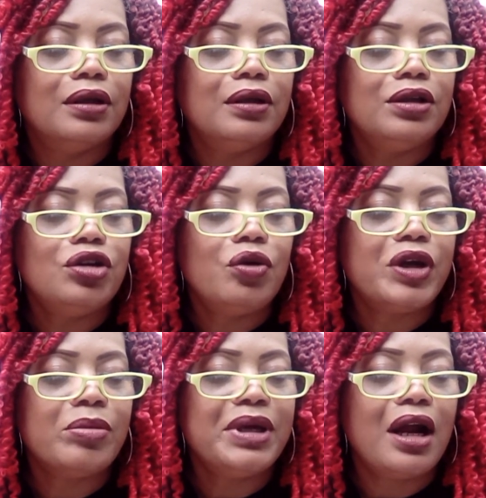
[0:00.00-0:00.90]
You know, we
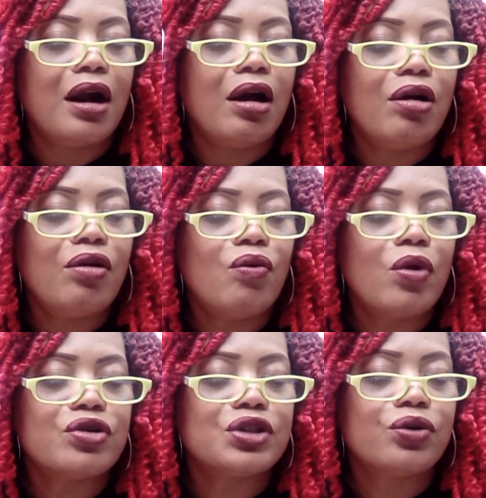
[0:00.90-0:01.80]
can be our own
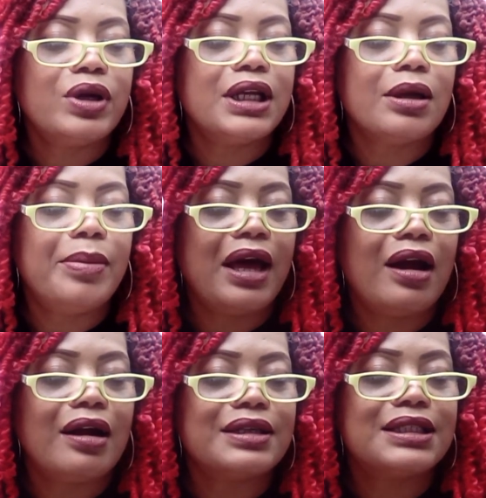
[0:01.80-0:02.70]
worst critic about
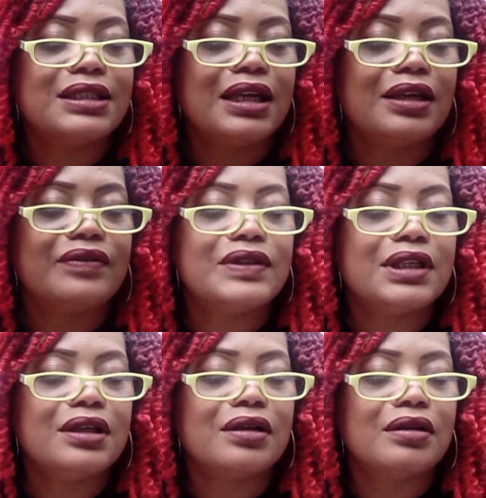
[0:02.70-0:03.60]
ourselves
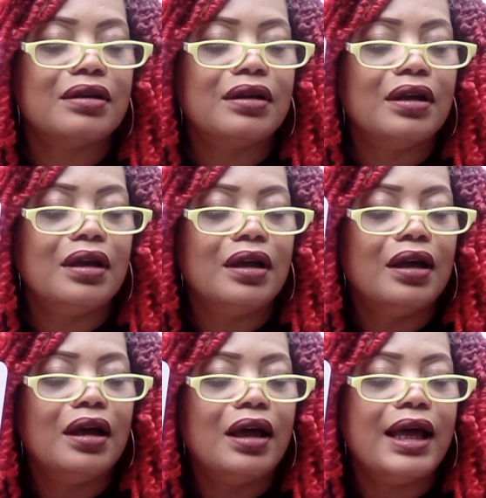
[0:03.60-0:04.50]
here.
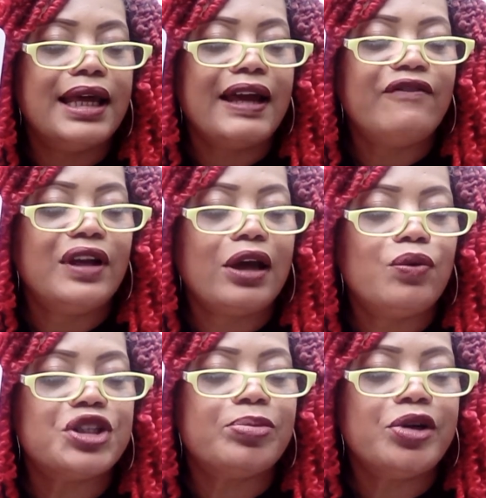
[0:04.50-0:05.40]
And I feel like
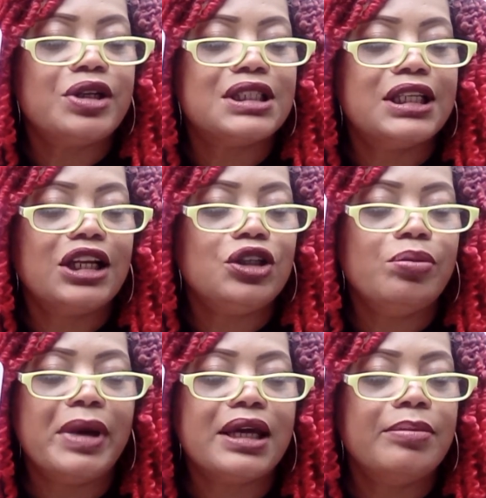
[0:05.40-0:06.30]
what Spirit is telling you,
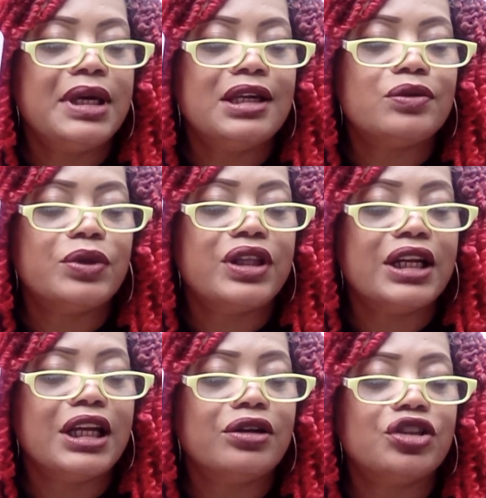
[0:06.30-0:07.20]
make amends with that
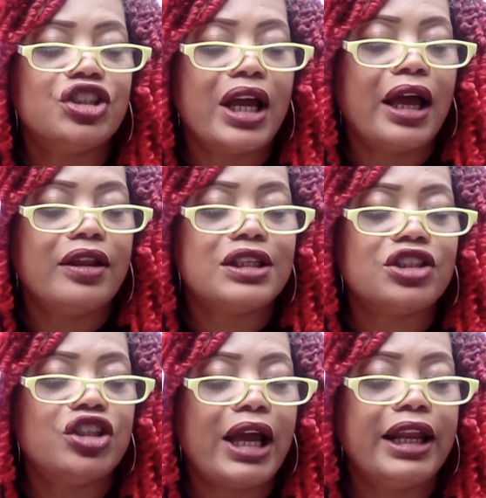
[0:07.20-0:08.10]
inner child. That's a
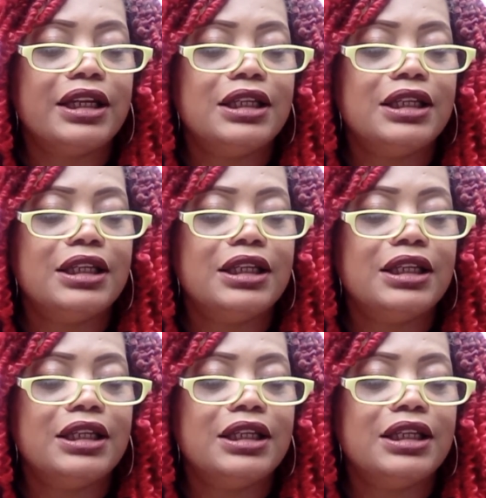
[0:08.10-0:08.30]
child that